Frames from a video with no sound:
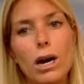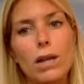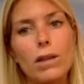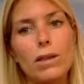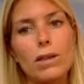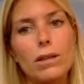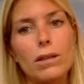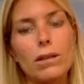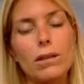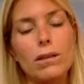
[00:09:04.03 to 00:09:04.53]

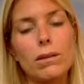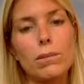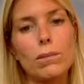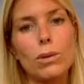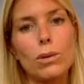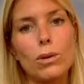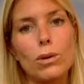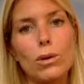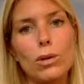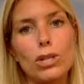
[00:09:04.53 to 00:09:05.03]
the
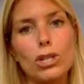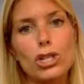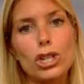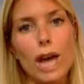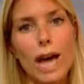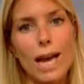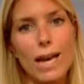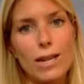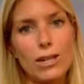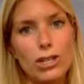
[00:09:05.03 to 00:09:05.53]
more
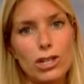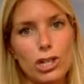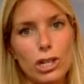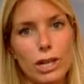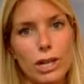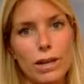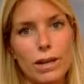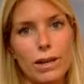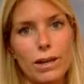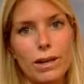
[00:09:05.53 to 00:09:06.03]

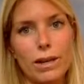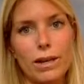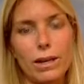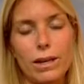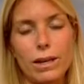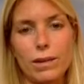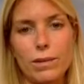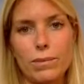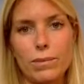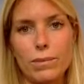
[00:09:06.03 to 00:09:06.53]
challenging
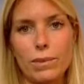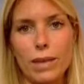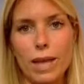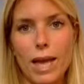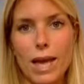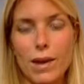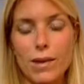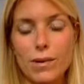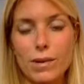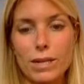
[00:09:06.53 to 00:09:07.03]

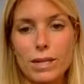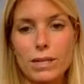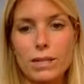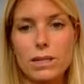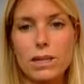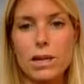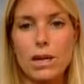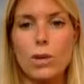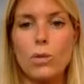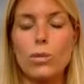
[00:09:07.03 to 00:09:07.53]

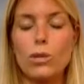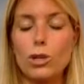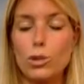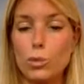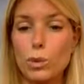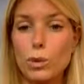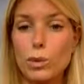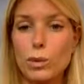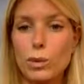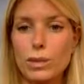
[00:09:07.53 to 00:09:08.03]
areas, which
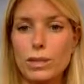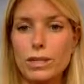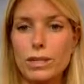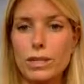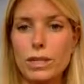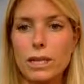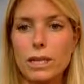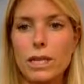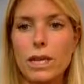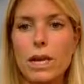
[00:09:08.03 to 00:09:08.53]
we will
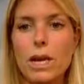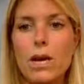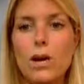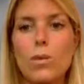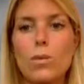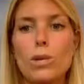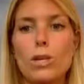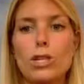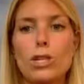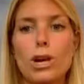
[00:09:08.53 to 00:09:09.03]
see,
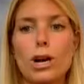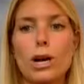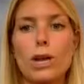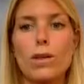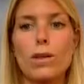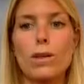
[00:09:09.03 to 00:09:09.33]
which are